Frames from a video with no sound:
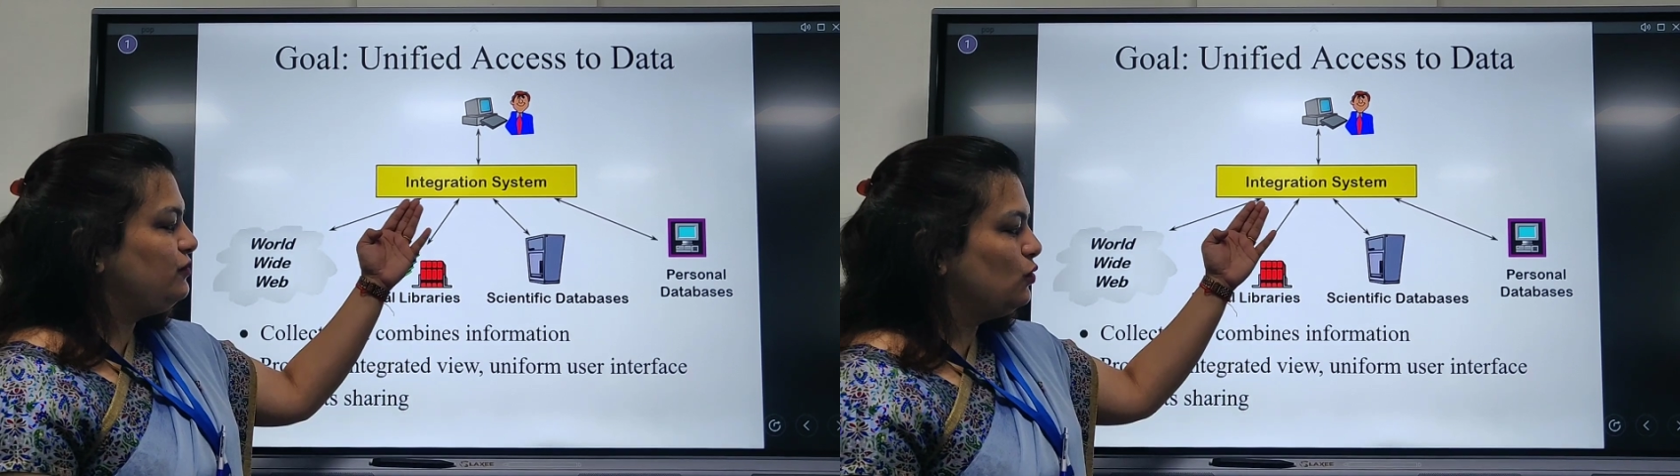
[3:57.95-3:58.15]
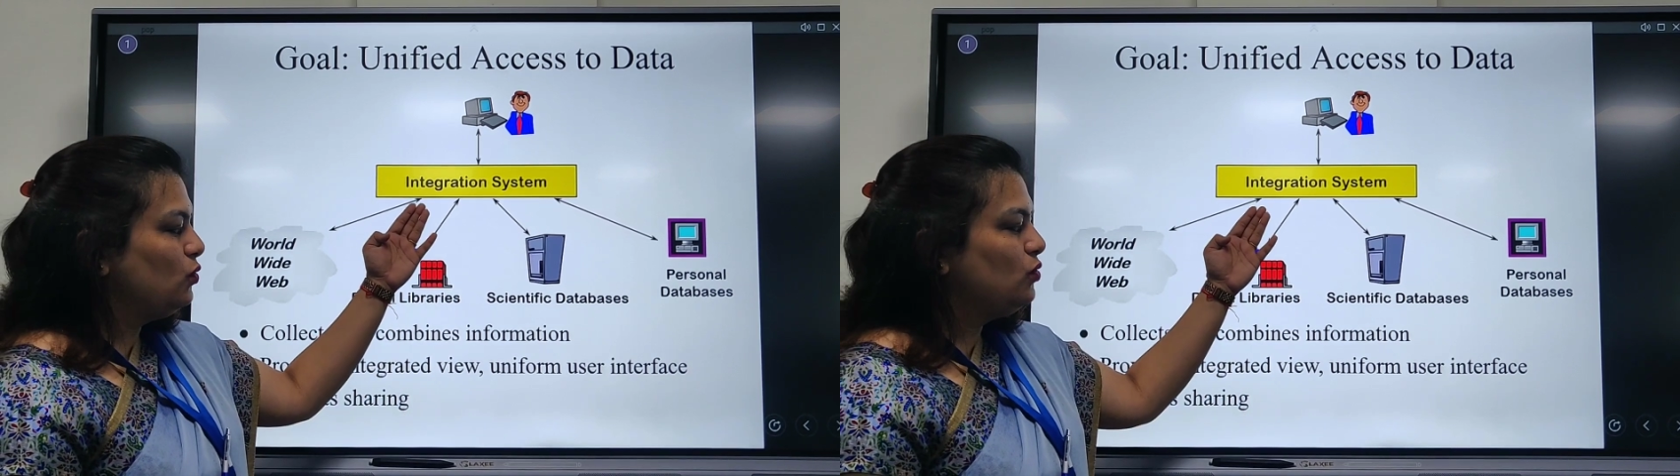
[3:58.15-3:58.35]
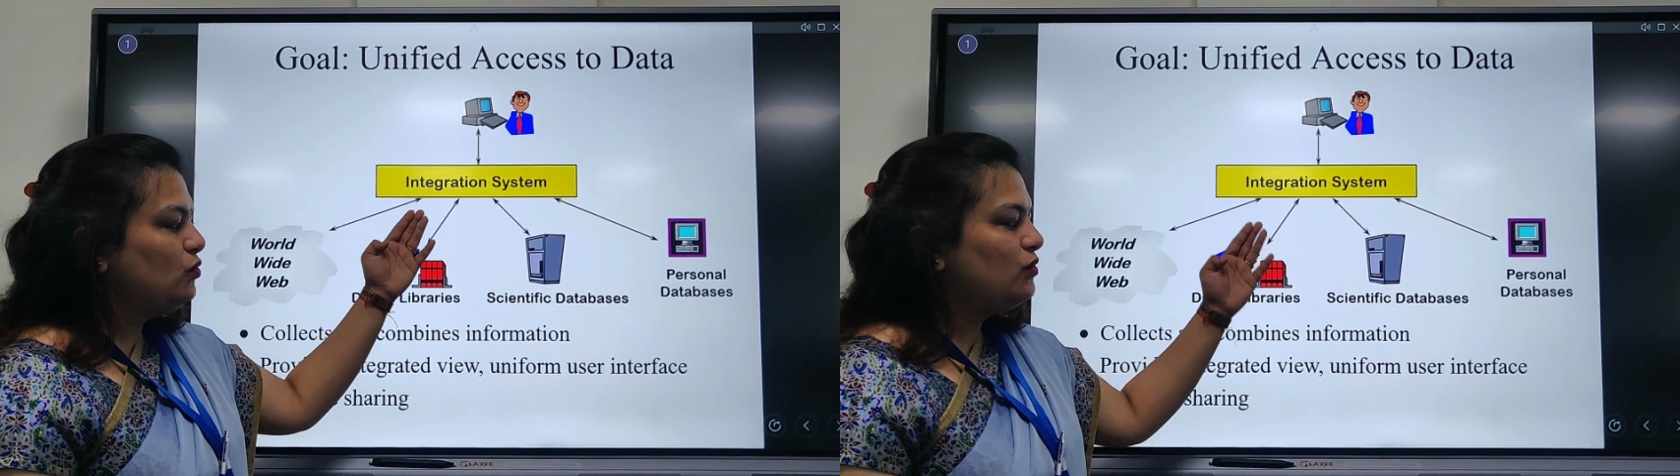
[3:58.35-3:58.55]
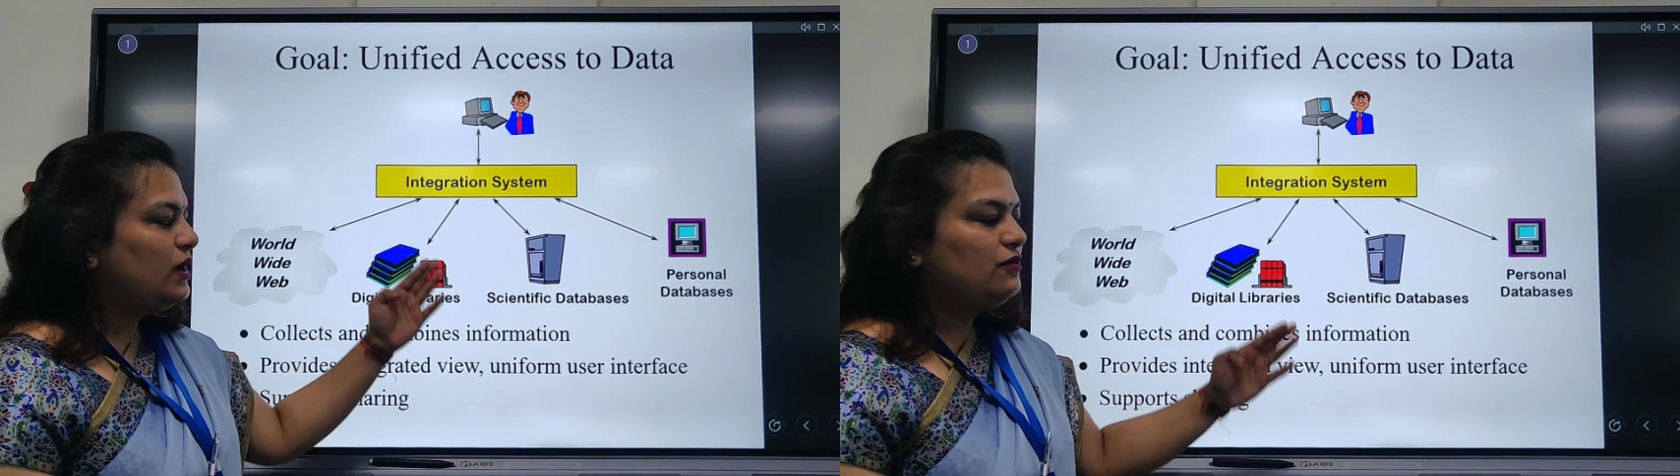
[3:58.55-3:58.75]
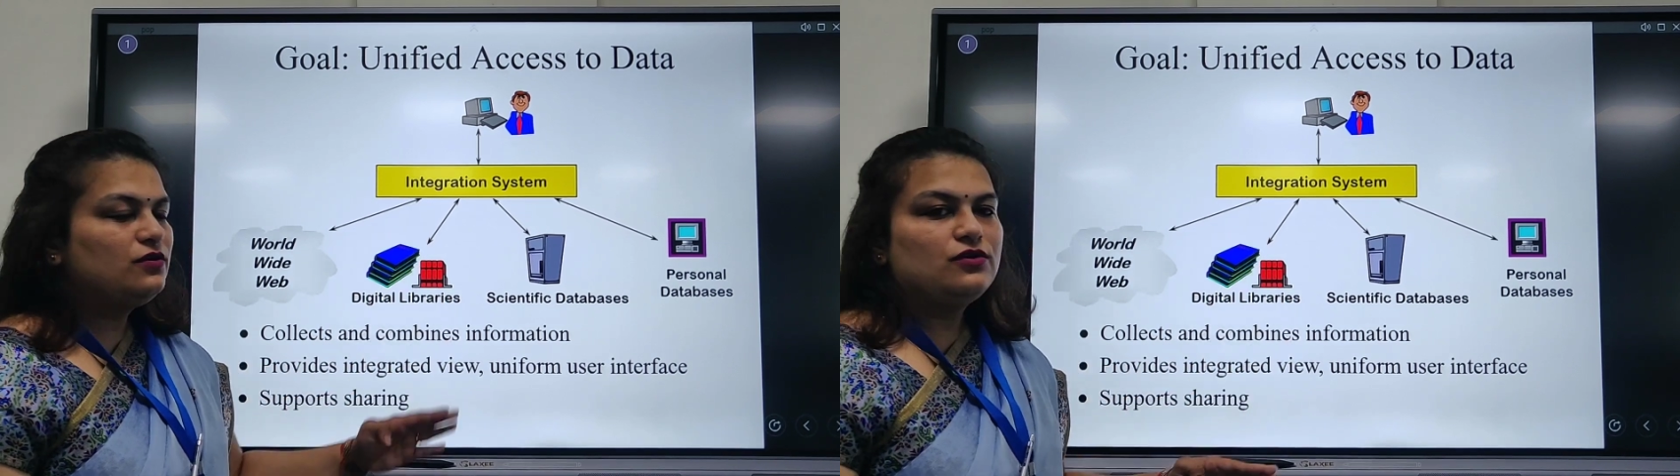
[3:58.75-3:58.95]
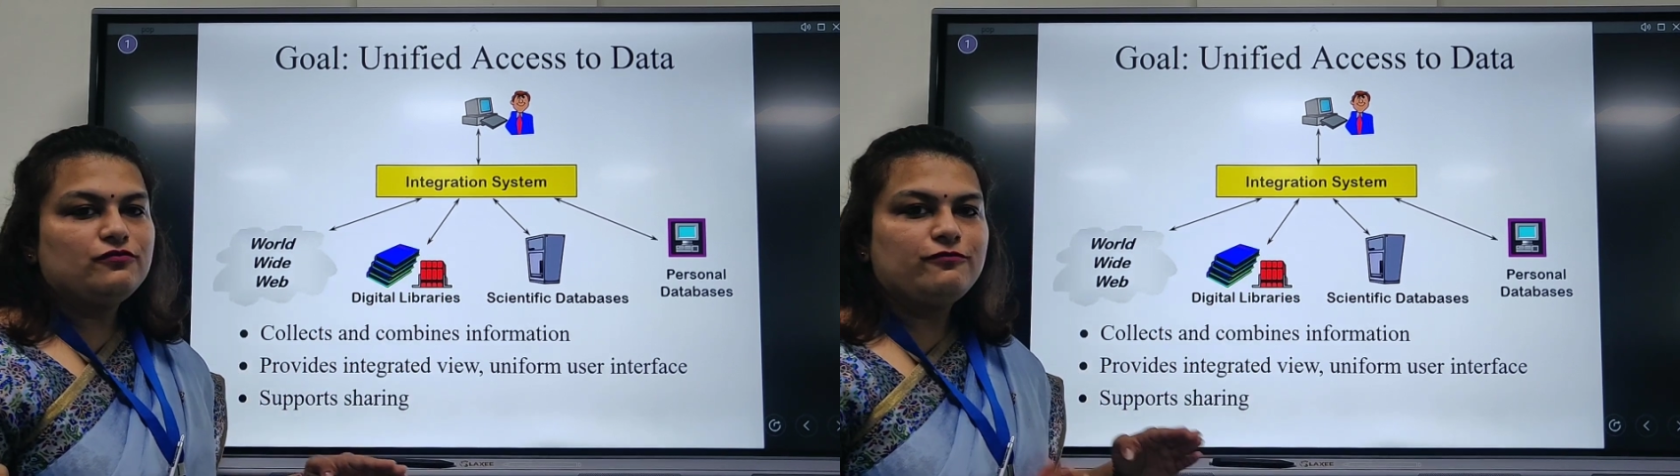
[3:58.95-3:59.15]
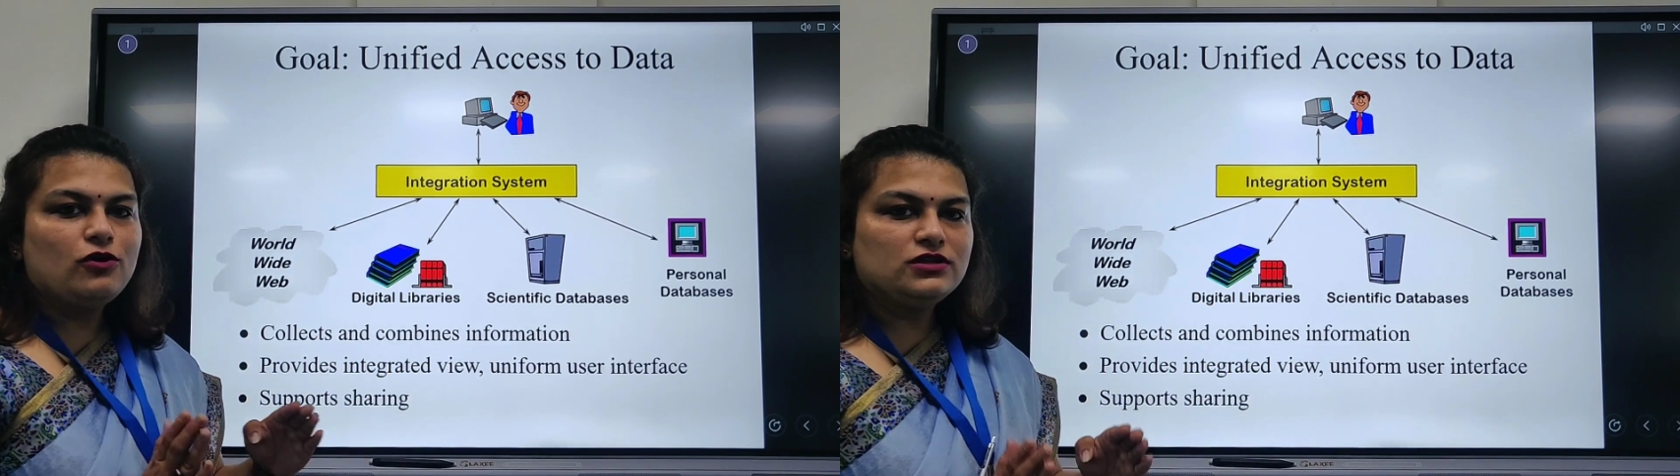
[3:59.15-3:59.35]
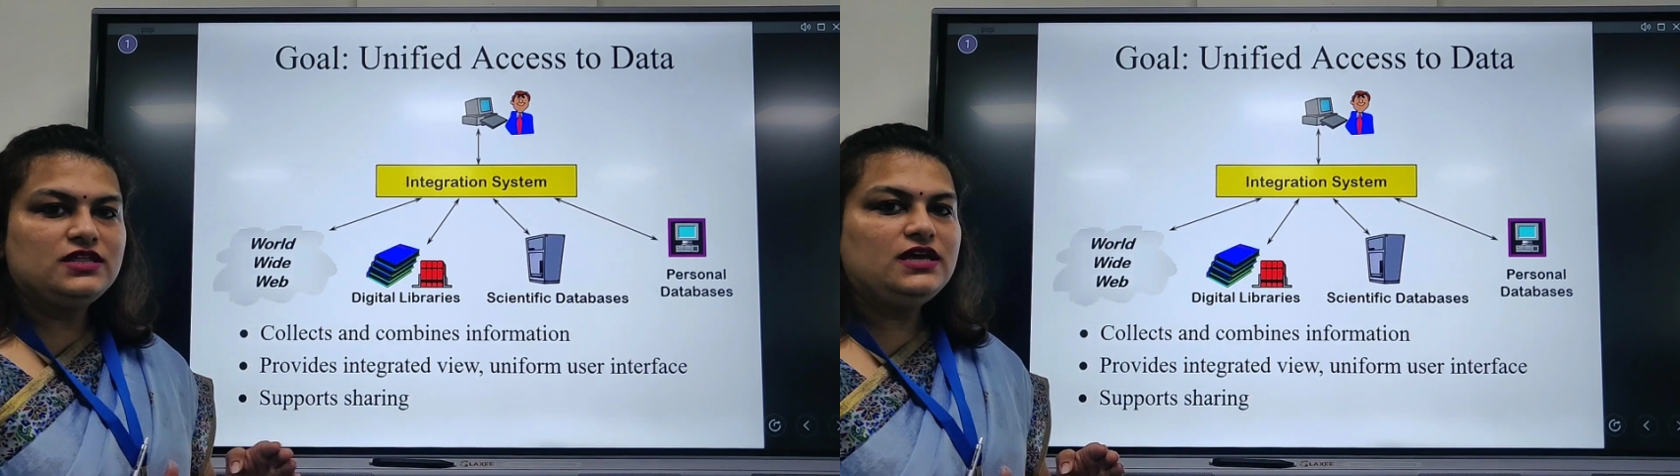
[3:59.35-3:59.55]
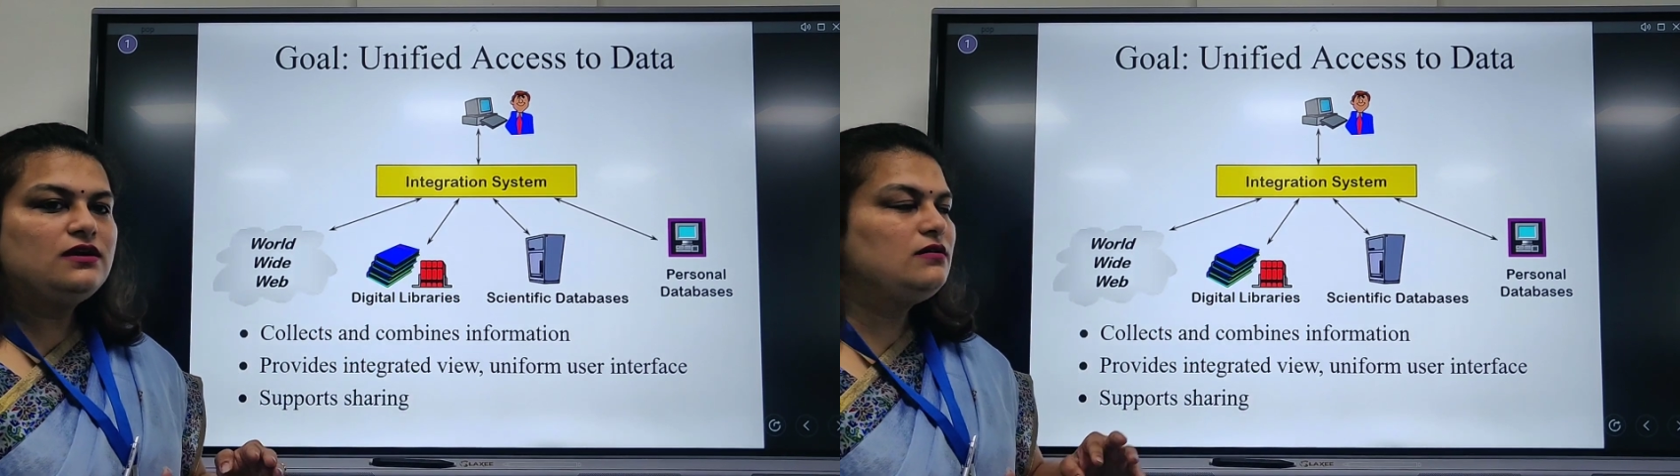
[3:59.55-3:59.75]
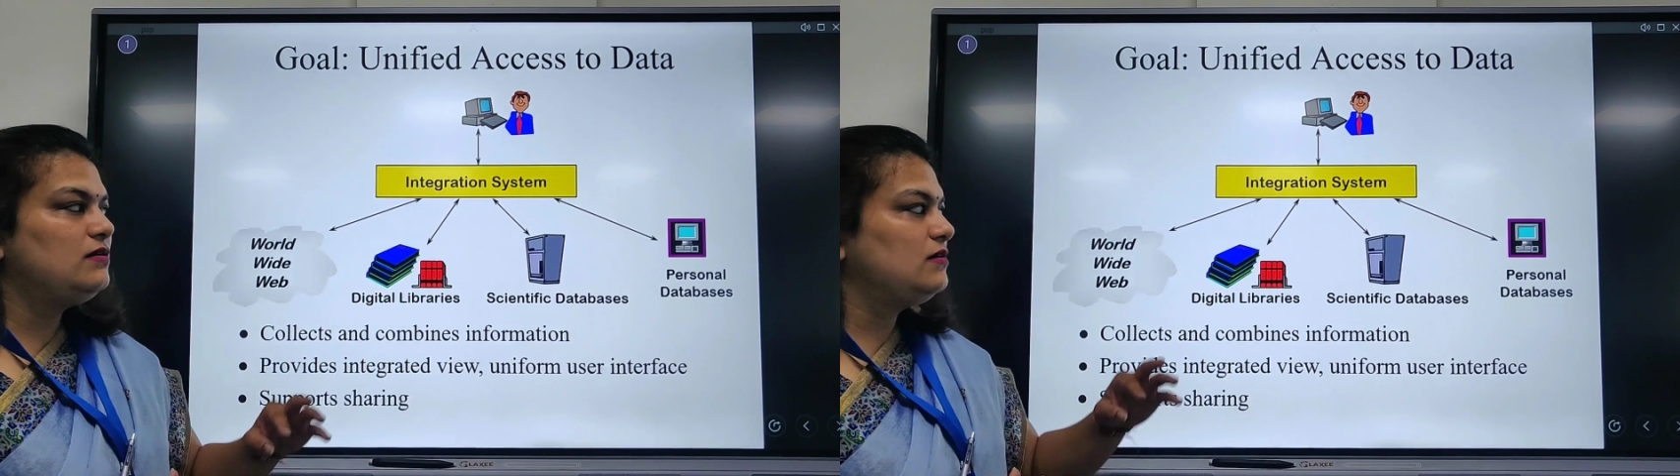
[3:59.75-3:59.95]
view for the